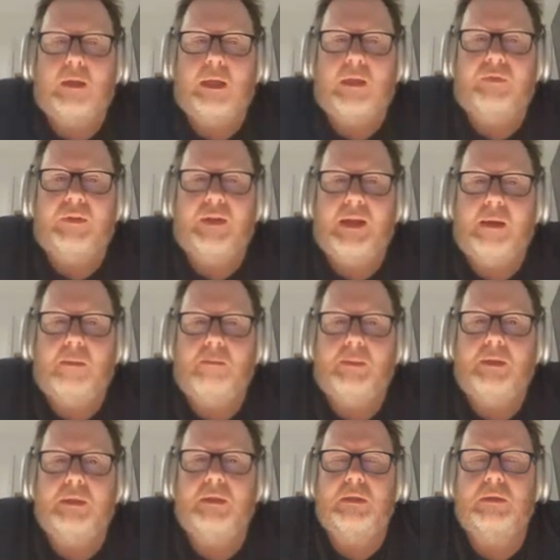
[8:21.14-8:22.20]
even
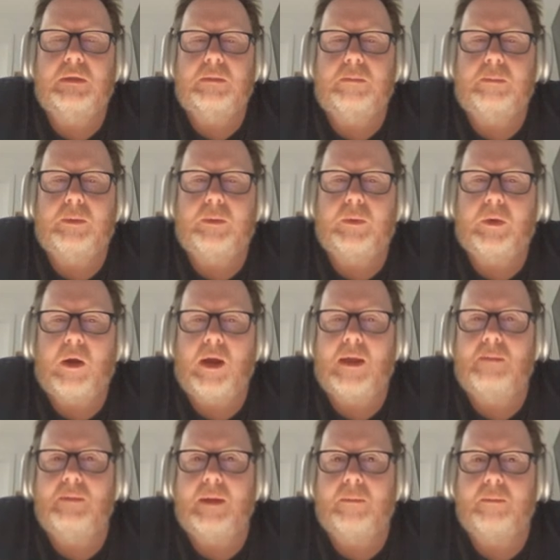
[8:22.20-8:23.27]
numbers,
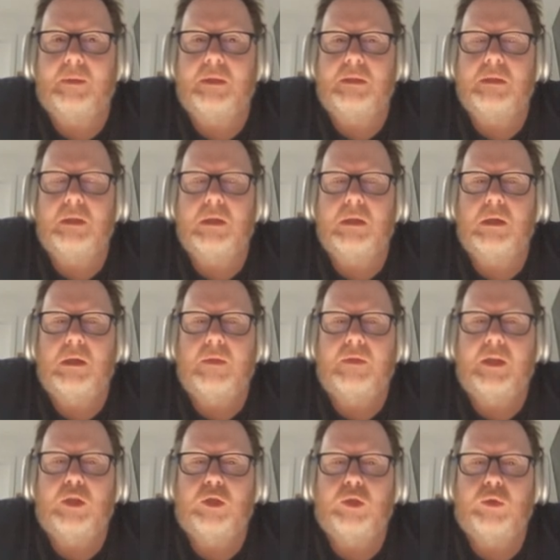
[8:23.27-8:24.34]
prime numbers.
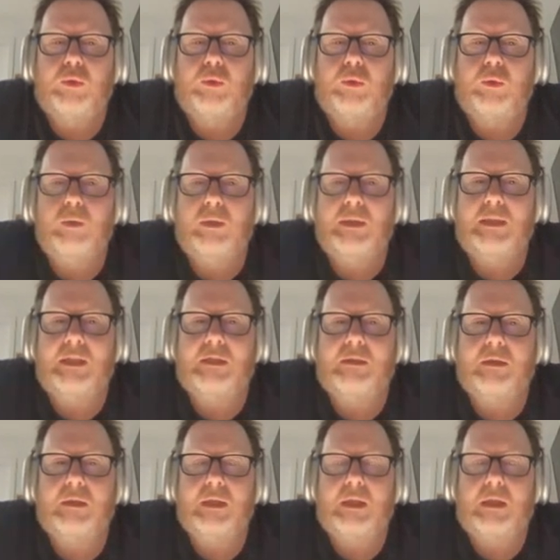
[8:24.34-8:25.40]
Then 2
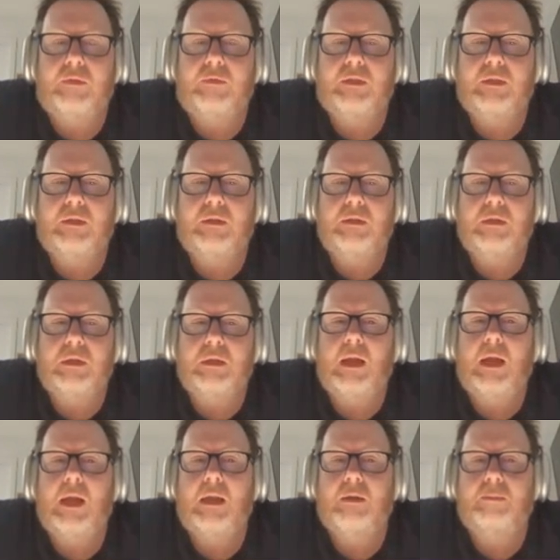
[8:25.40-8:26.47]
is even
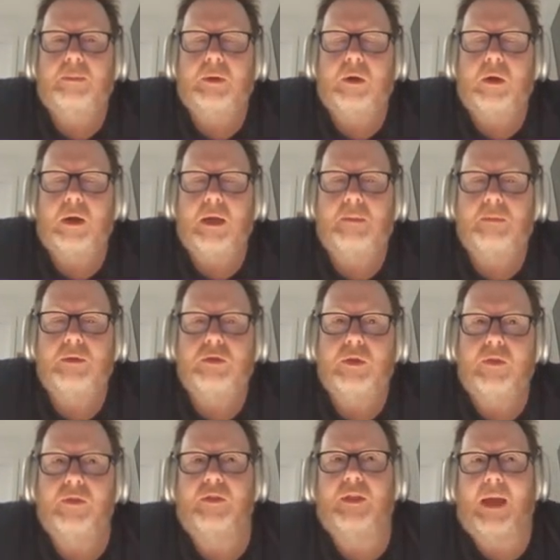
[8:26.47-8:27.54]
and prime,
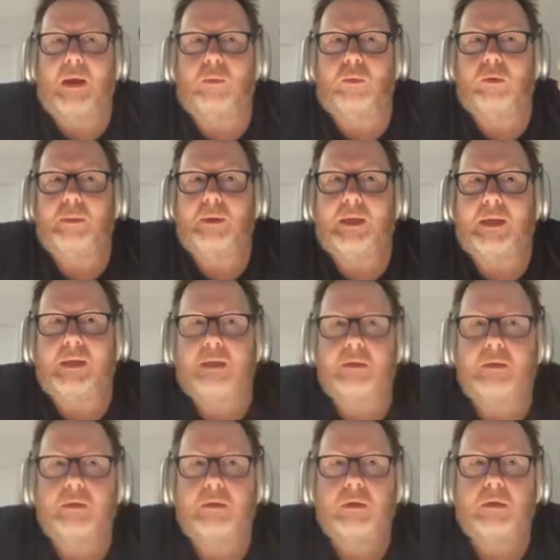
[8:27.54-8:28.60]
so that would be
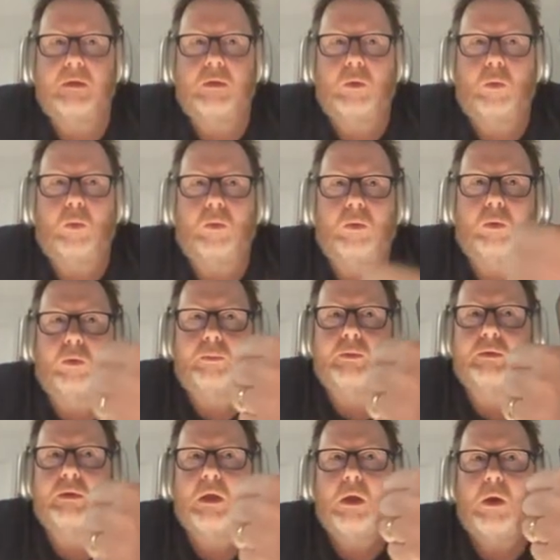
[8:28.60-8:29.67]
in.
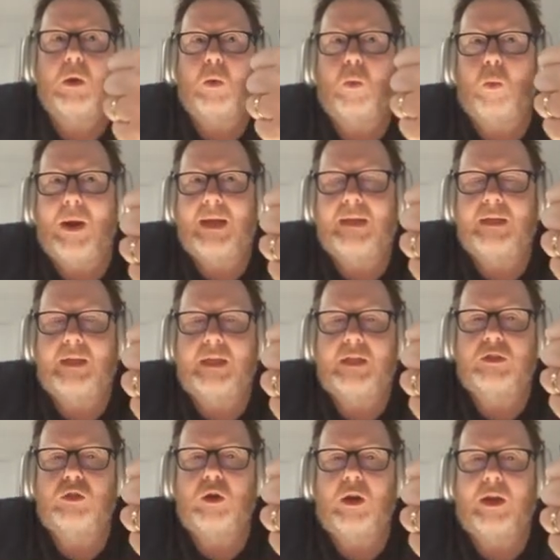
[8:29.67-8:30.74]
1
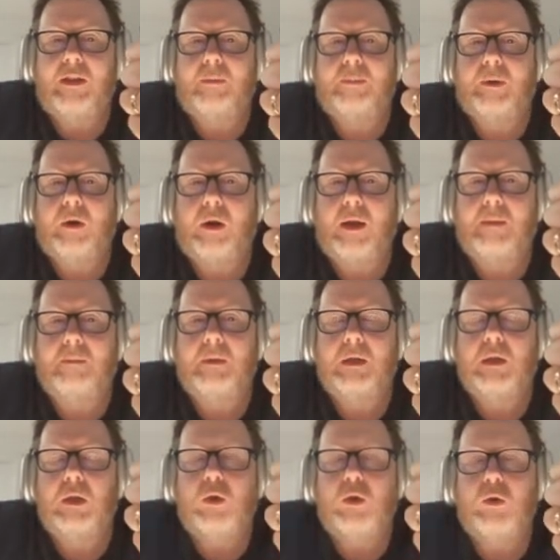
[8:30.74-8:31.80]
is neither prime
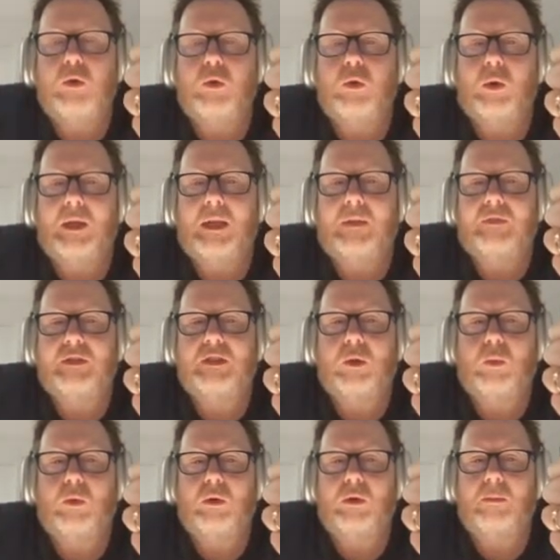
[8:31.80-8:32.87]
nor even,
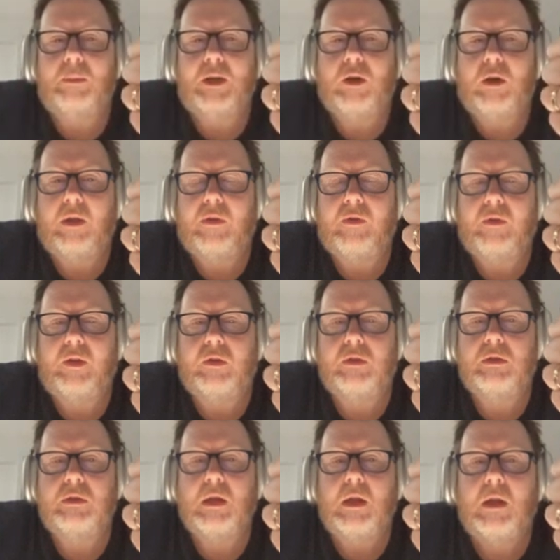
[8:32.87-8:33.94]
so it wouldn't be in either of
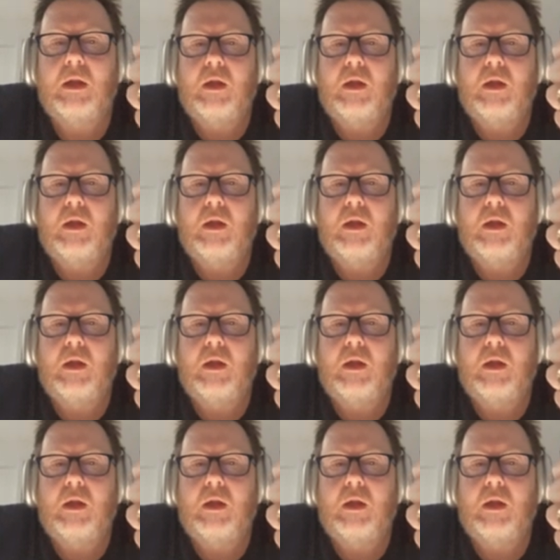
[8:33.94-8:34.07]
those.